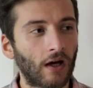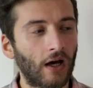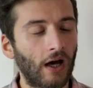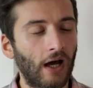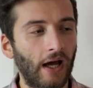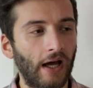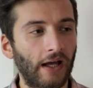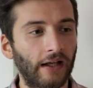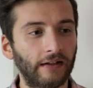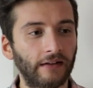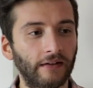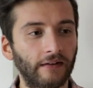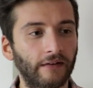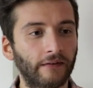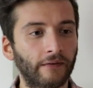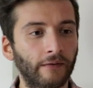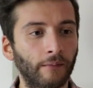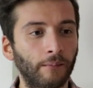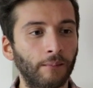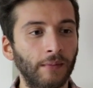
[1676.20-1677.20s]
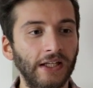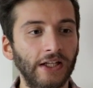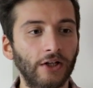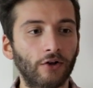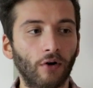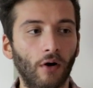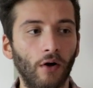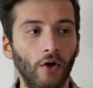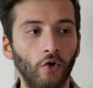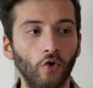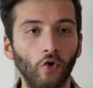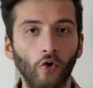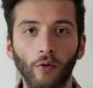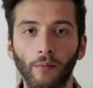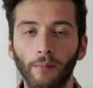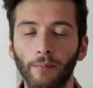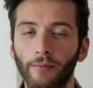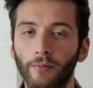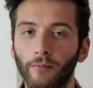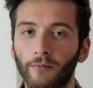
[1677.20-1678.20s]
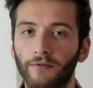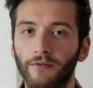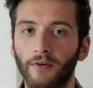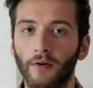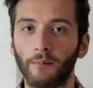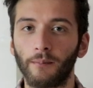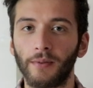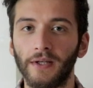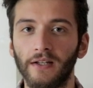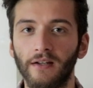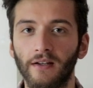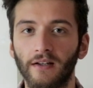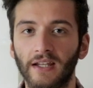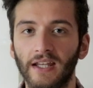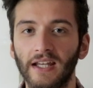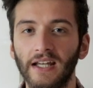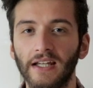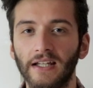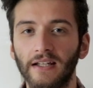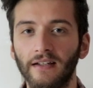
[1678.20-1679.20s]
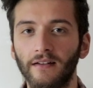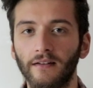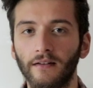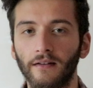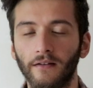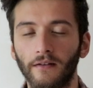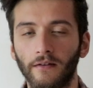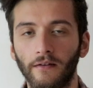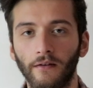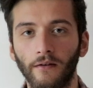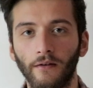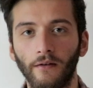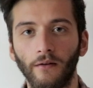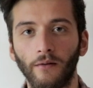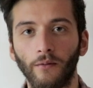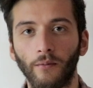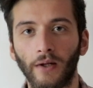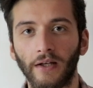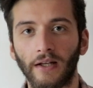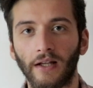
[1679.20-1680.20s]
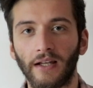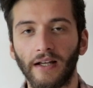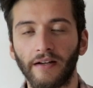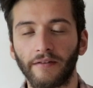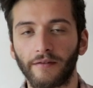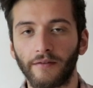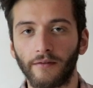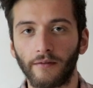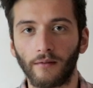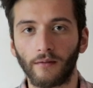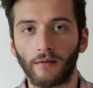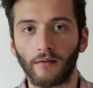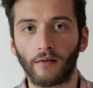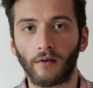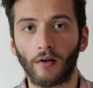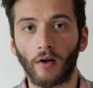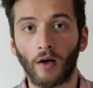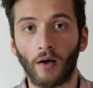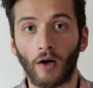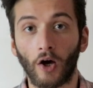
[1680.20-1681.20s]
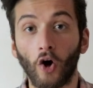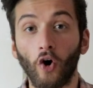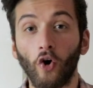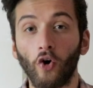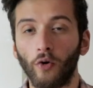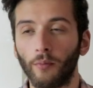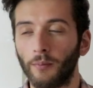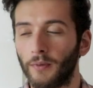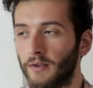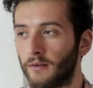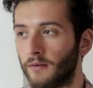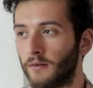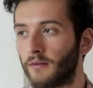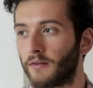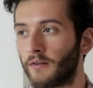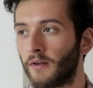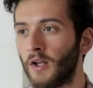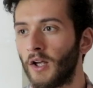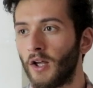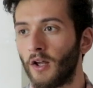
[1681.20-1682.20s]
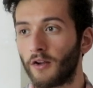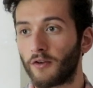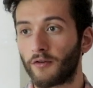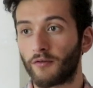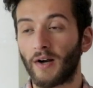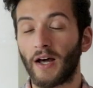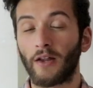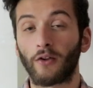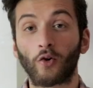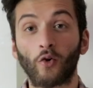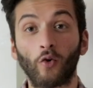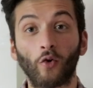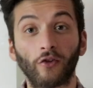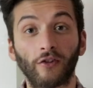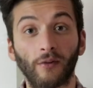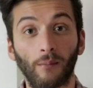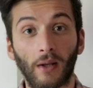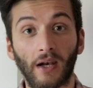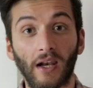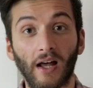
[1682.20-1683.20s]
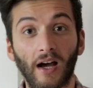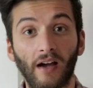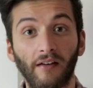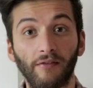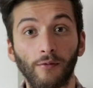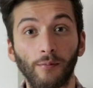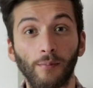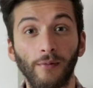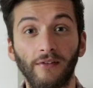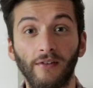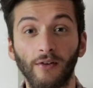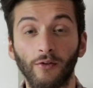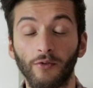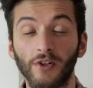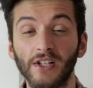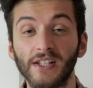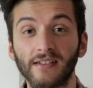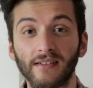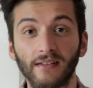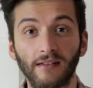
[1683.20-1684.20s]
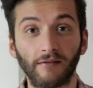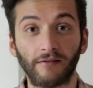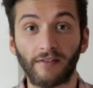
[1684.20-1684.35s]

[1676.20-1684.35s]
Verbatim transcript: And me growing up from being a kid to when I left uh, home and throughout the course of my life up until recent,